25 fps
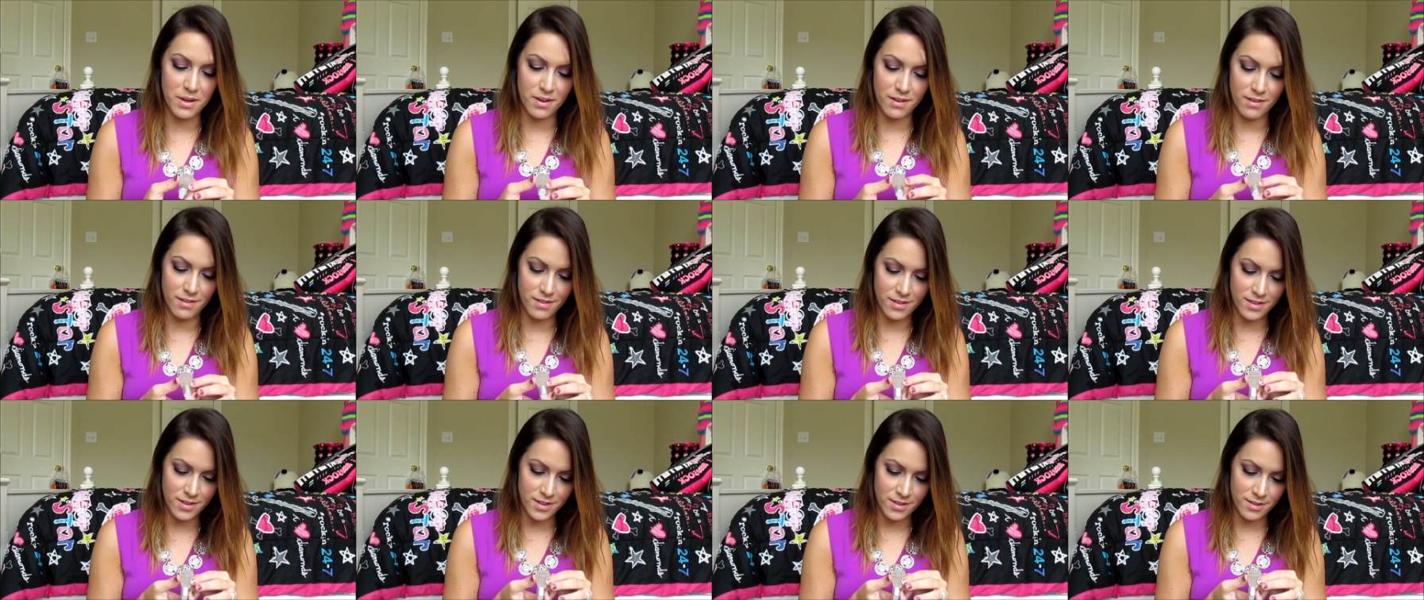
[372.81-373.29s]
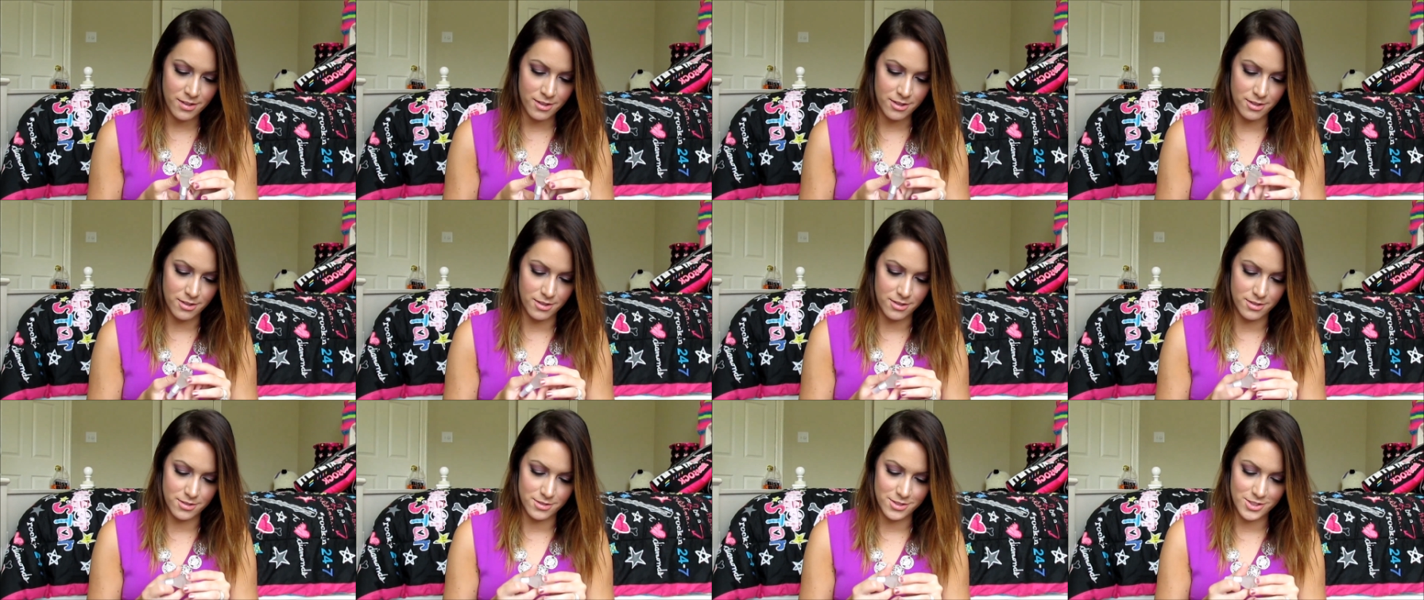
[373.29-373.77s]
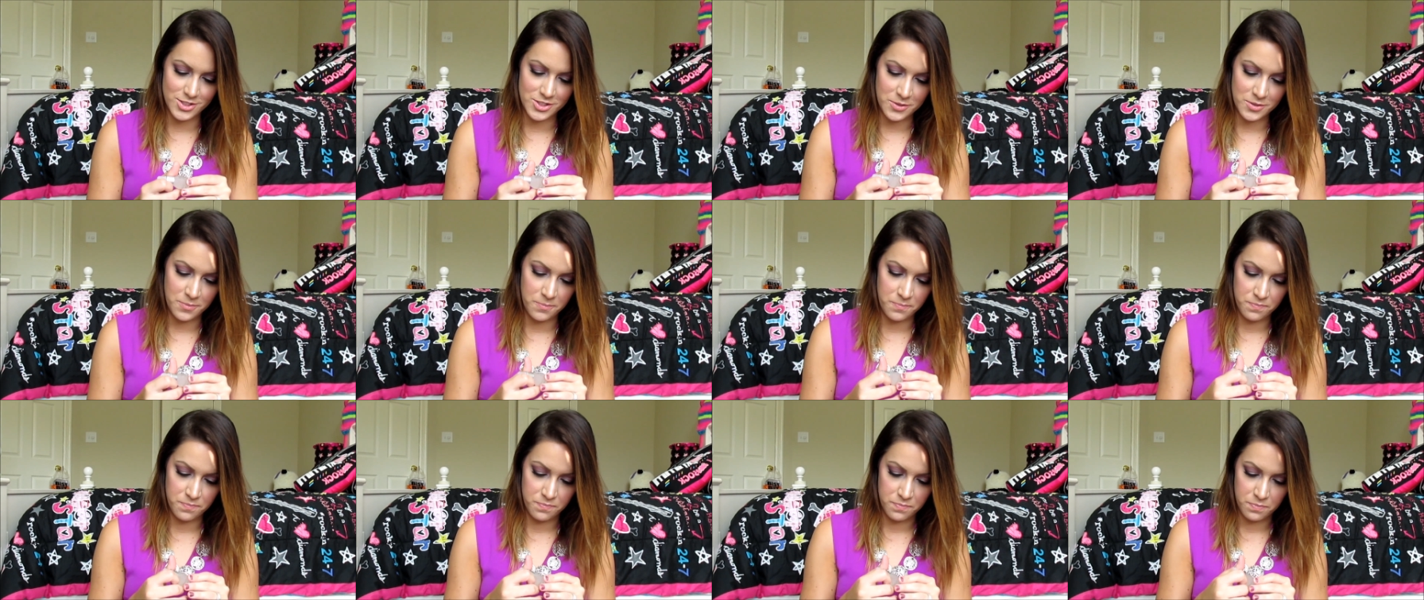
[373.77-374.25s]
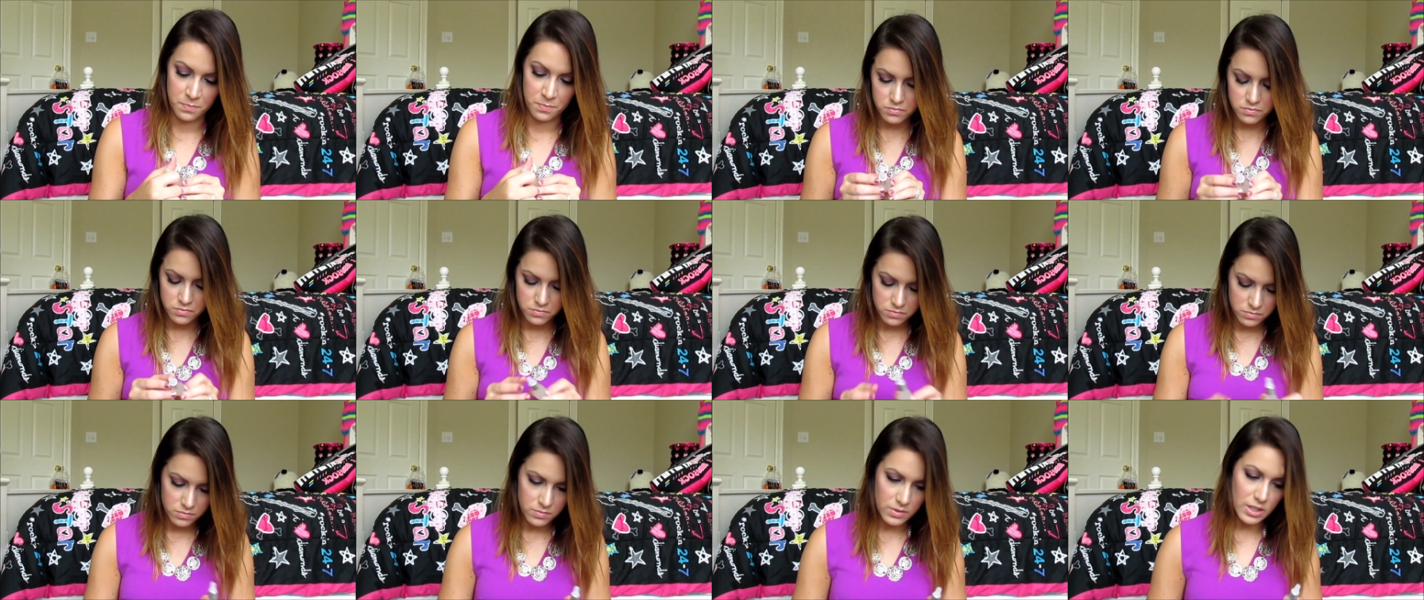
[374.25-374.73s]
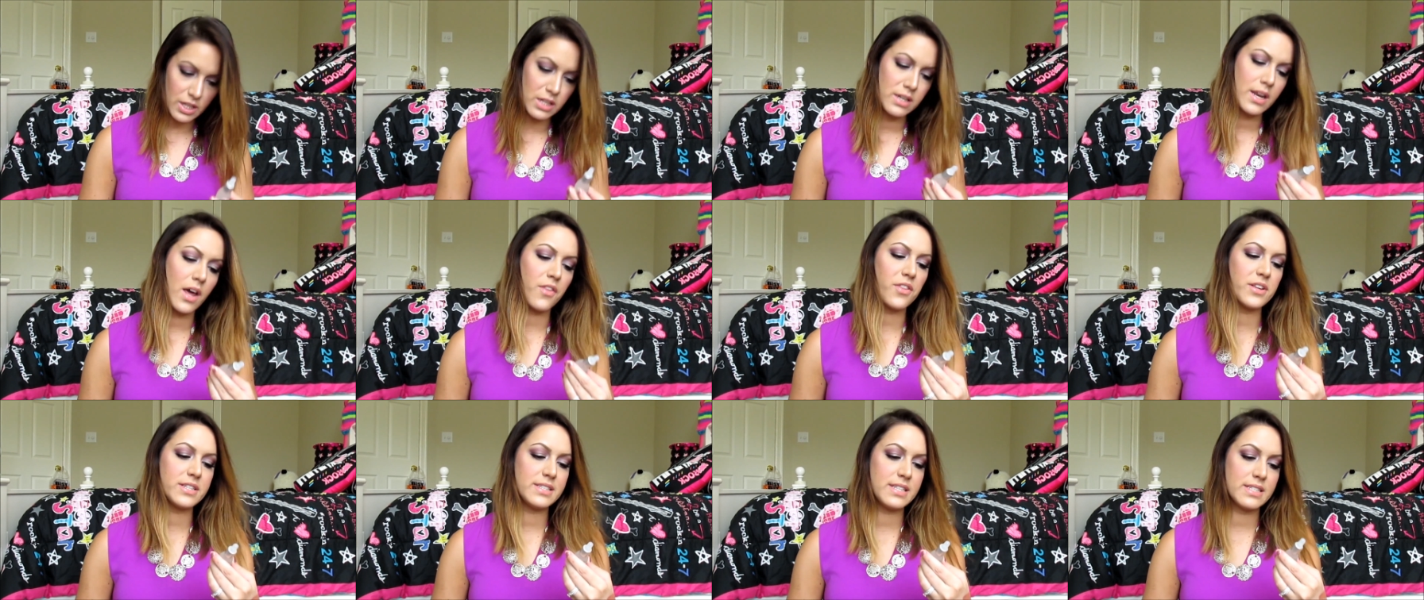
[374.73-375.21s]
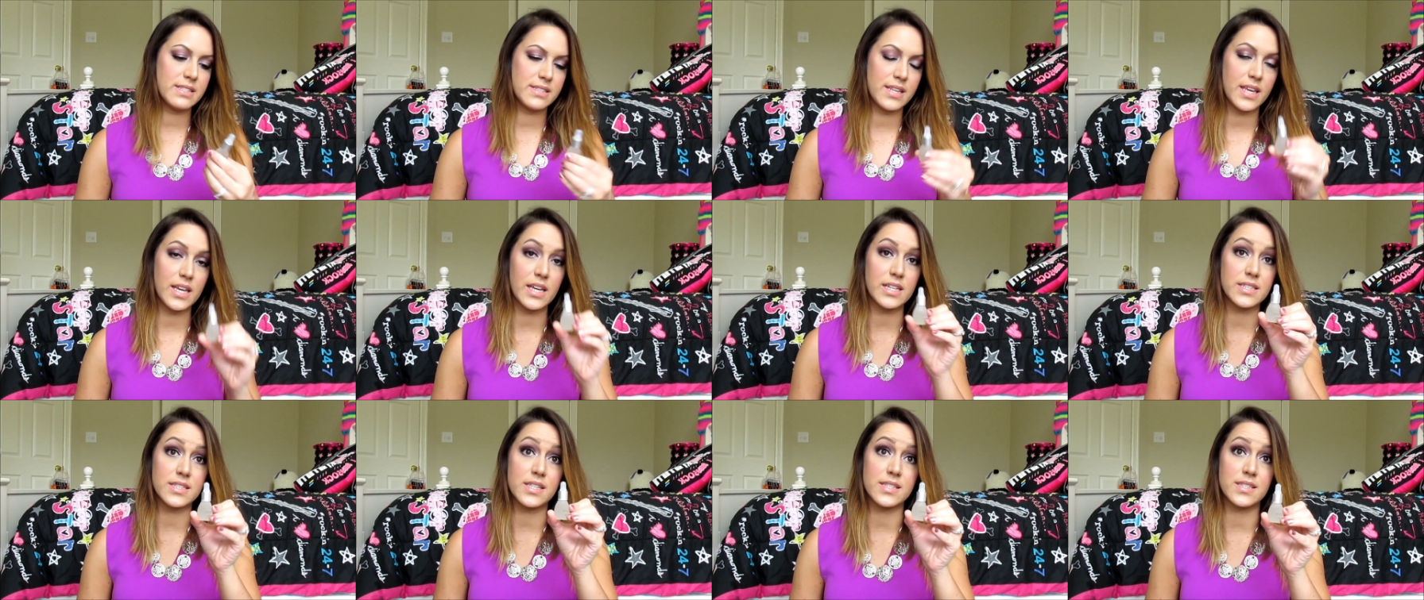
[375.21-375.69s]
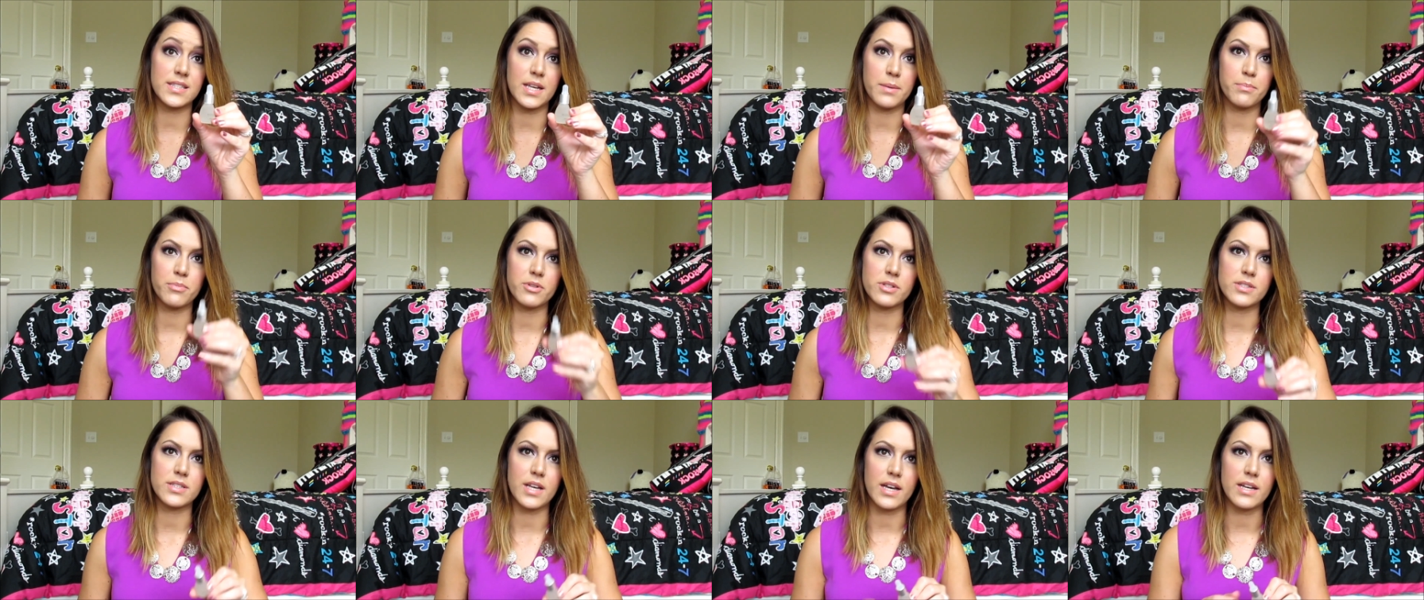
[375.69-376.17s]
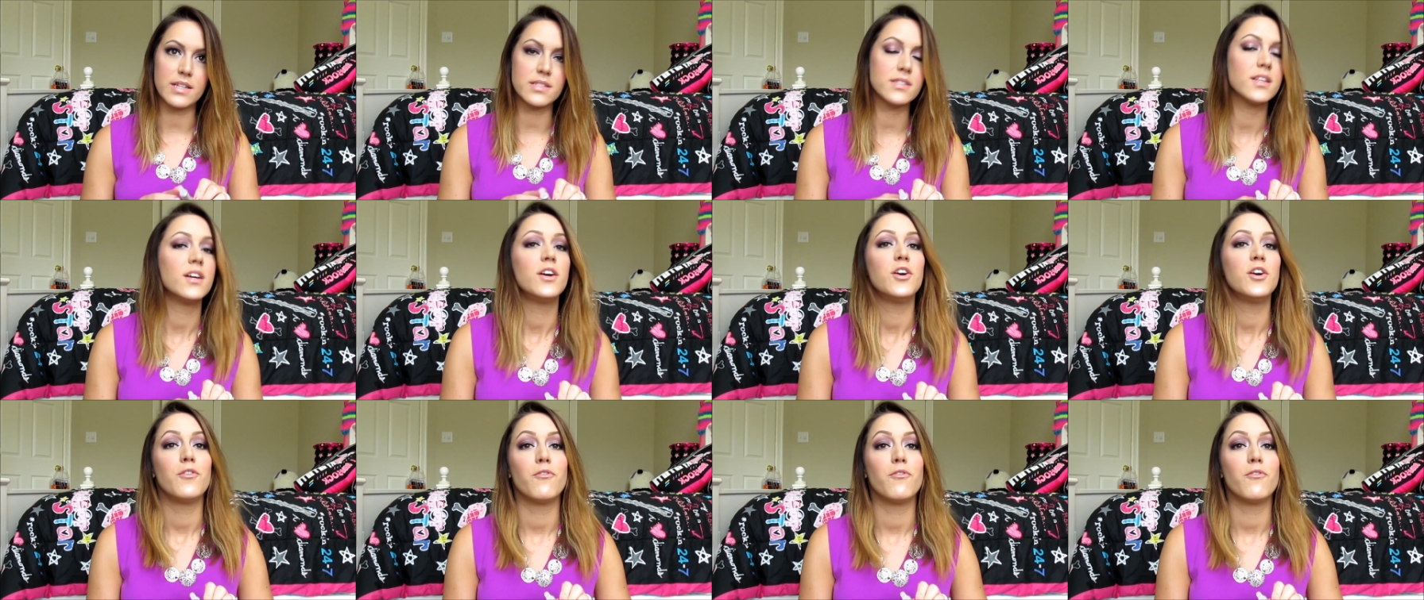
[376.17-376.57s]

gosh. Now this is saying it's a sample size.